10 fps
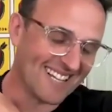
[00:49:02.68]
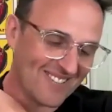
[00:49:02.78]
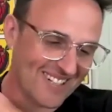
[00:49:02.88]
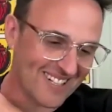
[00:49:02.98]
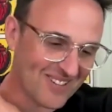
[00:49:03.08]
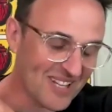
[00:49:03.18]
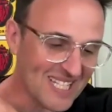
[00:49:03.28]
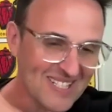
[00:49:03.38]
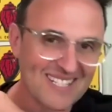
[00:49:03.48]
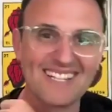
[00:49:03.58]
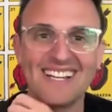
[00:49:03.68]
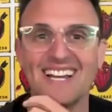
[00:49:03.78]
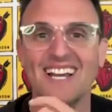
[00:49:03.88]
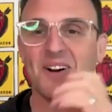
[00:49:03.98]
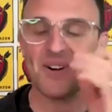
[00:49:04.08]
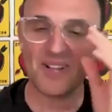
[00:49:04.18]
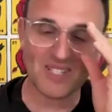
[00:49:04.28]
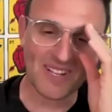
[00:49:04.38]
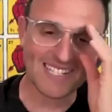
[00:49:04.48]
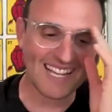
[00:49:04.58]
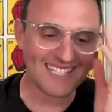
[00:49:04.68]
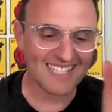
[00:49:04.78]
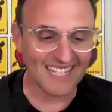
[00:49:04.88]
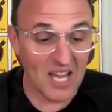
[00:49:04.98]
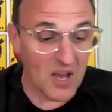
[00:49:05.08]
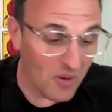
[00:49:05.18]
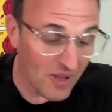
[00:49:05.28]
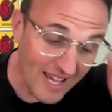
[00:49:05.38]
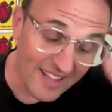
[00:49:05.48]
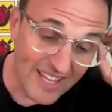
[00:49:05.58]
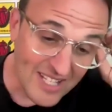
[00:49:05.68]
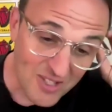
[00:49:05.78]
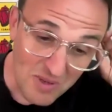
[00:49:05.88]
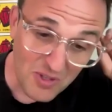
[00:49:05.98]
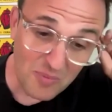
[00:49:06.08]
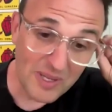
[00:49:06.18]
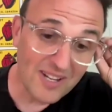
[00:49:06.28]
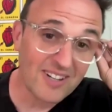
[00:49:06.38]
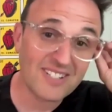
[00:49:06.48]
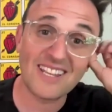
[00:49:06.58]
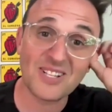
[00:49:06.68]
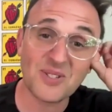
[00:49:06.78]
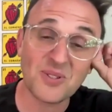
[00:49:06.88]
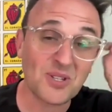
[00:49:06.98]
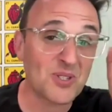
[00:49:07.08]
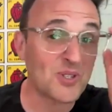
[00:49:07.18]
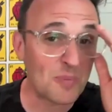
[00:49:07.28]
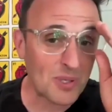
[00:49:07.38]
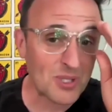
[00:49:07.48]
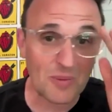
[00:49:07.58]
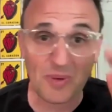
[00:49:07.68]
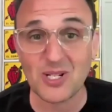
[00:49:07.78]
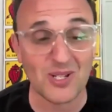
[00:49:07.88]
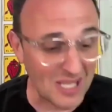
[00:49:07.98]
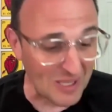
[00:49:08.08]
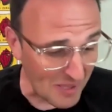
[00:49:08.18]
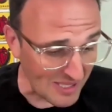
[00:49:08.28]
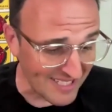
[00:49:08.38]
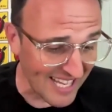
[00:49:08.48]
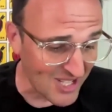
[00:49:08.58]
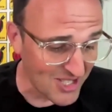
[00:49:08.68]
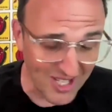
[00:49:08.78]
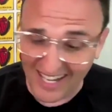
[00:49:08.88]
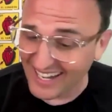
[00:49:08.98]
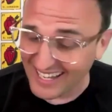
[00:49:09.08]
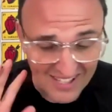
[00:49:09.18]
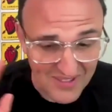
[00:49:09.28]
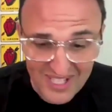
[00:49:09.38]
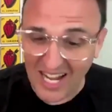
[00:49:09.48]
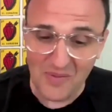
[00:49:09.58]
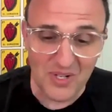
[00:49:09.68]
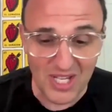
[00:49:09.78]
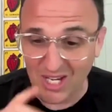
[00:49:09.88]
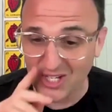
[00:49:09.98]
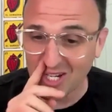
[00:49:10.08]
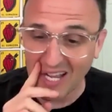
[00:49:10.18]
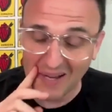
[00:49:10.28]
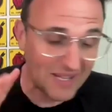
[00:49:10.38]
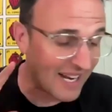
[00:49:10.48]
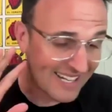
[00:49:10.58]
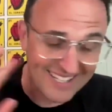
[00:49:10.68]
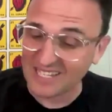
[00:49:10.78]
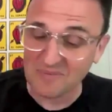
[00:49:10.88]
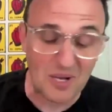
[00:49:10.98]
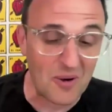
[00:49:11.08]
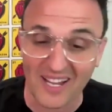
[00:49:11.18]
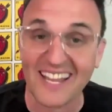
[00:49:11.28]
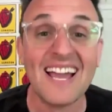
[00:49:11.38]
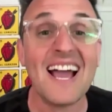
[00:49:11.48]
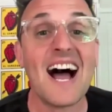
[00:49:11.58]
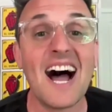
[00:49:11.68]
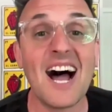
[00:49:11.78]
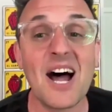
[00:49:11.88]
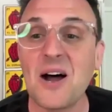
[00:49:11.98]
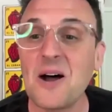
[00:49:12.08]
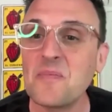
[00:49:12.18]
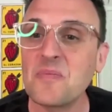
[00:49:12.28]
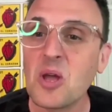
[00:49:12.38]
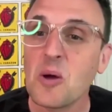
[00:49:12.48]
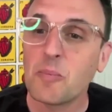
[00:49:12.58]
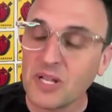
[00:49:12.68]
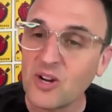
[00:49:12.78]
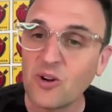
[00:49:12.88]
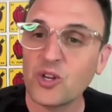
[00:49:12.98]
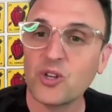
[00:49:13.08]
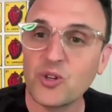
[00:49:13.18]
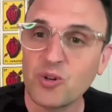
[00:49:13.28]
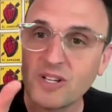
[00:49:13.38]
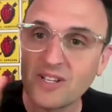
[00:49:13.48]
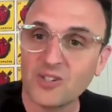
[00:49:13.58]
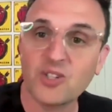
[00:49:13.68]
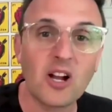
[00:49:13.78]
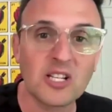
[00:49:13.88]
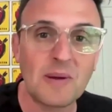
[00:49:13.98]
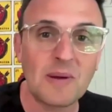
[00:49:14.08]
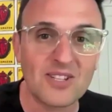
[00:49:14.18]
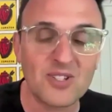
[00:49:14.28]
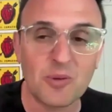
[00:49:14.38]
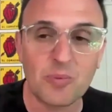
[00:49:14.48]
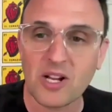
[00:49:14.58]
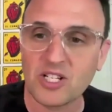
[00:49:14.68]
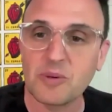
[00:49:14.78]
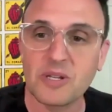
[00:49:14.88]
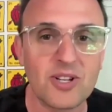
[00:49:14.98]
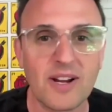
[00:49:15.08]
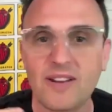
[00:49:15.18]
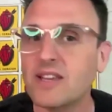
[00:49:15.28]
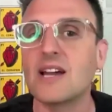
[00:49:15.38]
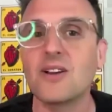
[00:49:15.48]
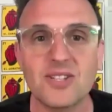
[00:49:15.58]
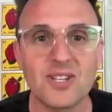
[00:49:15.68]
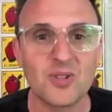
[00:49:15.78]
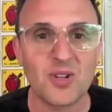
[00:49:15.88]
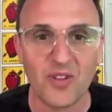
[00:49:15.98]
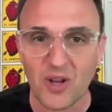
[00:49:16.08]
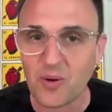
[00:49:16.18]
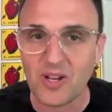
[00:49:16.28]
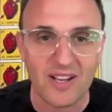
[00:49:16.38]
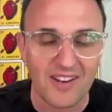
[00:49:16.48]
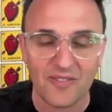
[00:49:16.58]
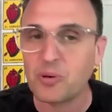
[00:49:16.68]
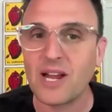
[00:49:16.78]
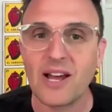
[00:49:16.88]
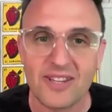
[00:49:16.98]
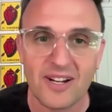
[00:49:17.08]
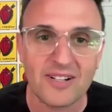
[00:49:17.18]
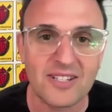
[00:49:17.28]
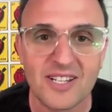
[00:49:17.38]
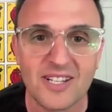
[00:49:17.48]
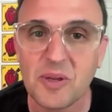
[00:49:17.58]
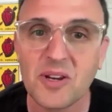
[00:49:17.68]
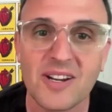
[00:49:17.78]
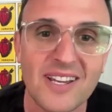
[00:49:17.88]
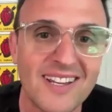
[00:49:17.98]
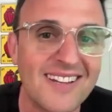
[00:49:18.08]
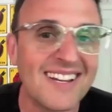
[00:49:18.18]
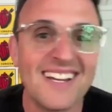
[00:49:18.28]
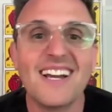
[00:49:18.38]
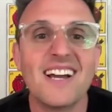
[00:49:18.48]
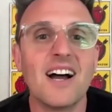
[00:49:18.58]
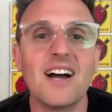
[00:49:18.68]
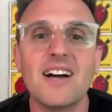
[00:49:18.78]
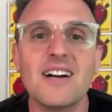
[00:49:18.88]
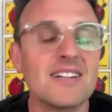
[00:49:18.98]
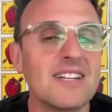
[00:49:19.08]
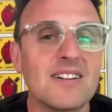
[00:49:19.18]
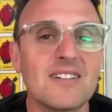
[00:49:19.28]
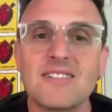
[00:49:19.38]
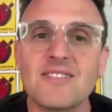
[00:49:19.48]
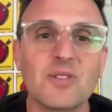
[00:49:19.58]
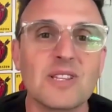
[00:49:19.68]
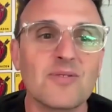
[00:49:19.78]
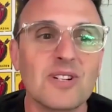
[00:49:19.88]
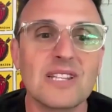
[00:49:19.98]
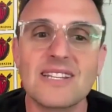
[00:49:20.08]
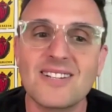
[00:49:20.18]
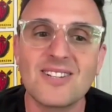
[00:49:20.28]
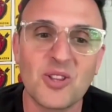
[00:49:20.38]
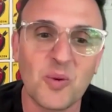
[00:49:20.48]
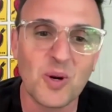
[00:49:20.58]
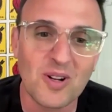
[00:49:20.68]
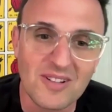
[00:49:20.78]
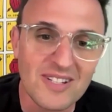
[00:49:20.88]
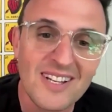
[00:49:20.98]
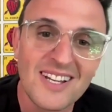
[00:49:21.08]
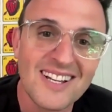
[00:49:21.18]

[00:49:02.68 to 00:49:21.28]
love my lane well, that's fantastic. Well, Annie, thanks so much for being here today. This was a super, super interesting presentation. I love the conversation. I mean, I could keep going. Um, but you know, you you uh, you talked about this new project, but is there anything else you sort of like want to kind of put out there to the community? Uh, you know, re release into the world.